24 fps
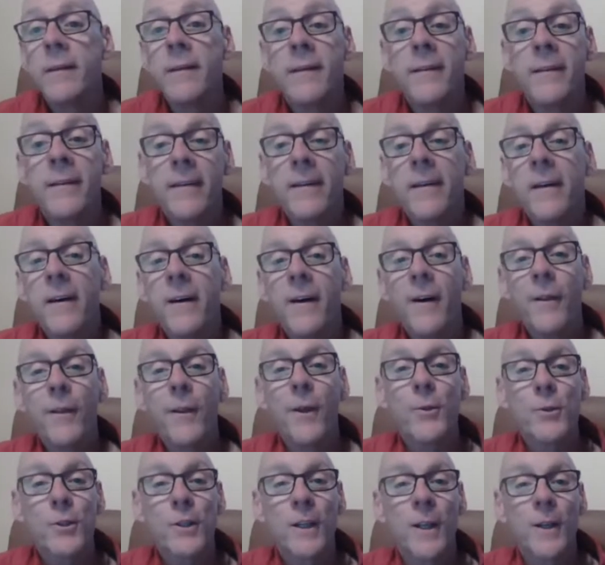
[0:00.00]
all those
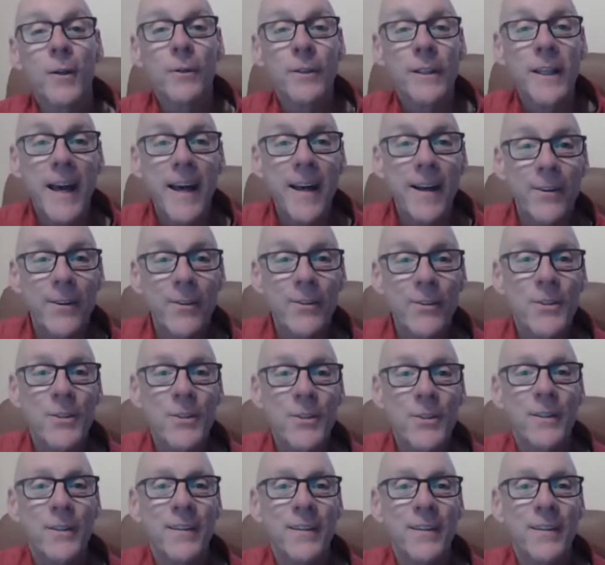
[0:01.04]
little towns
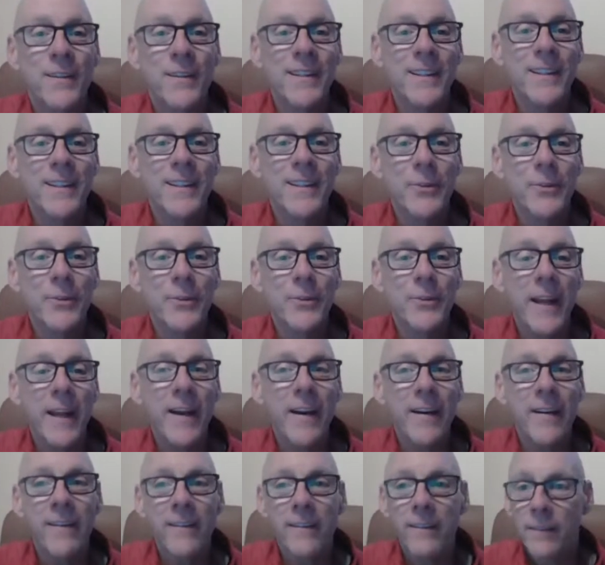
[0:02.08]
through there.
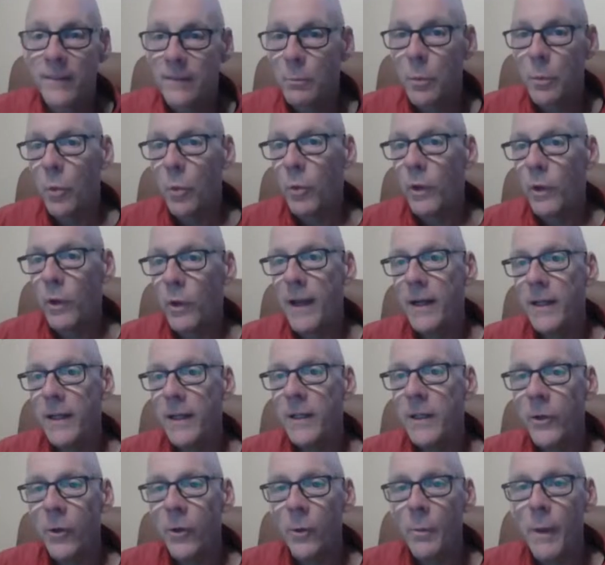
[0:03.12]
Boy, how do you know
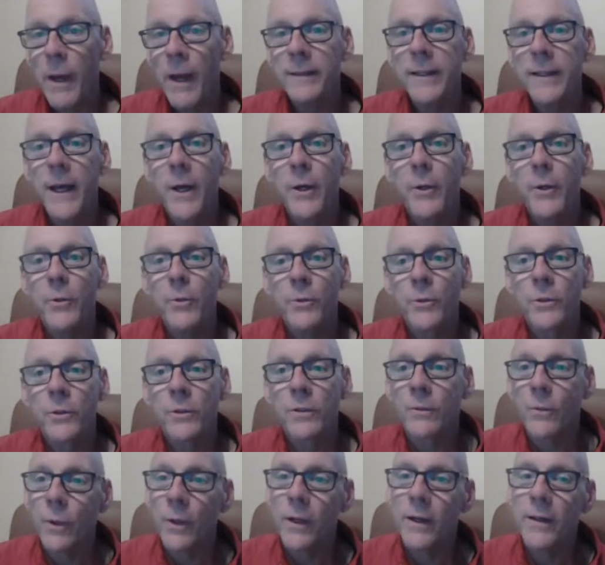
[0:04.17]
about those?
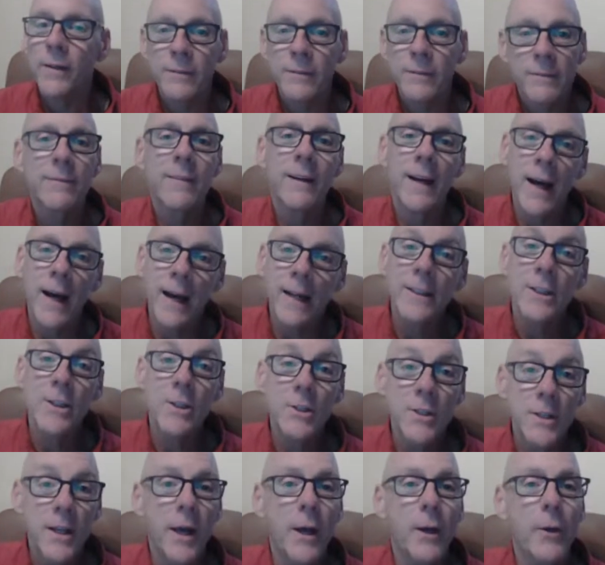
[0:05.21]
Well, I just
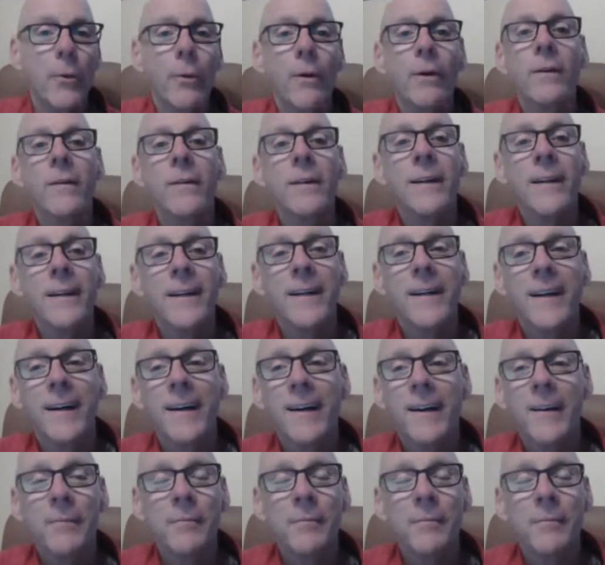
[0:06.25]
know. Um,